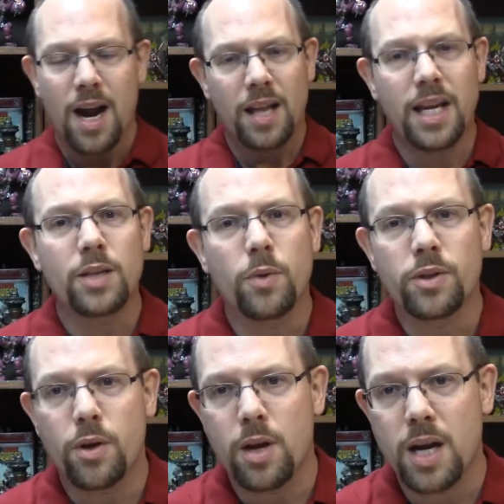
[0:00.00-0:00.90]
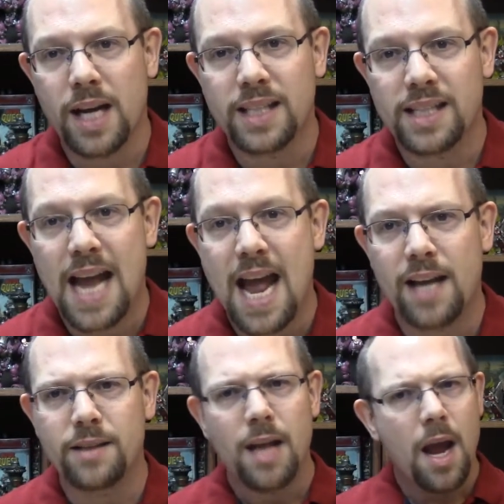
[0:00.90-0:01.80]
These ones are the nice
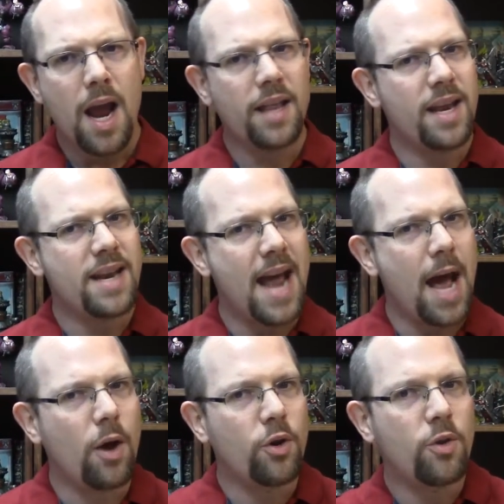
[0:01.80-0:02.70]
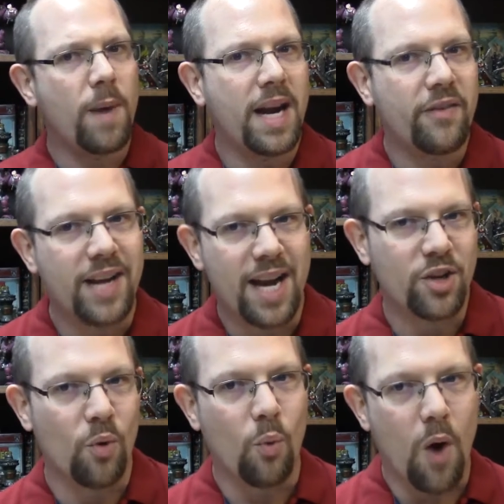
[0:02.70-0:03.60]
sands. And then now you might even get
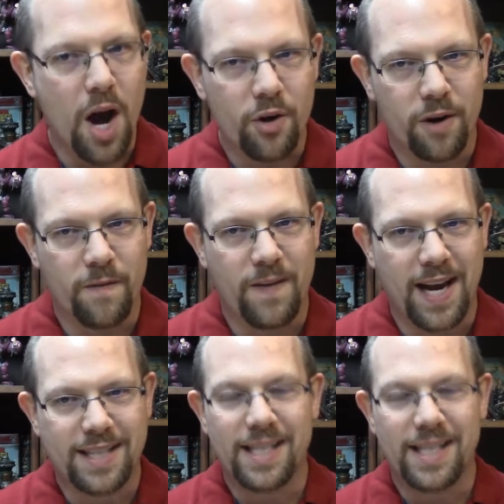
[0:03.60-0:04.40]
into water effects.